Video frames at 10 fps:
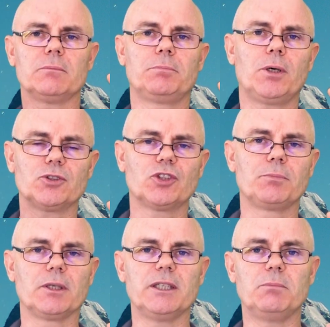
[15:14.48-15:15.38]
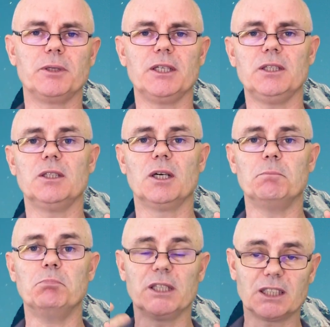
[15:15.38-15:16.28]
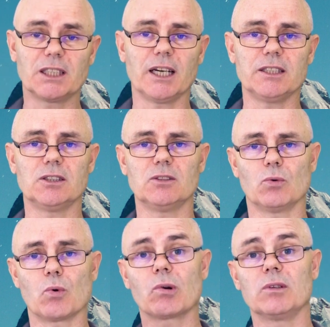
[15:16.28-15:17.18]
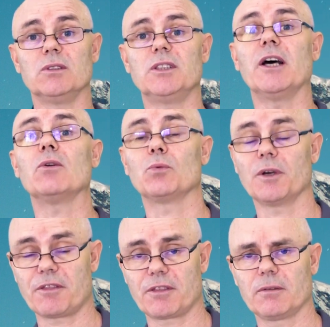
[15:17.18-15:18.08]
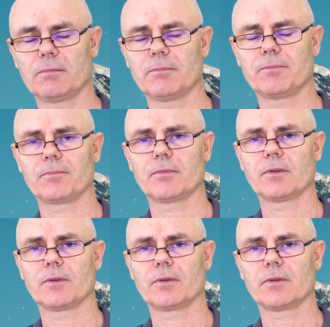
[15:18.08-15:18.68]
might possibly be mitigated or dealt with.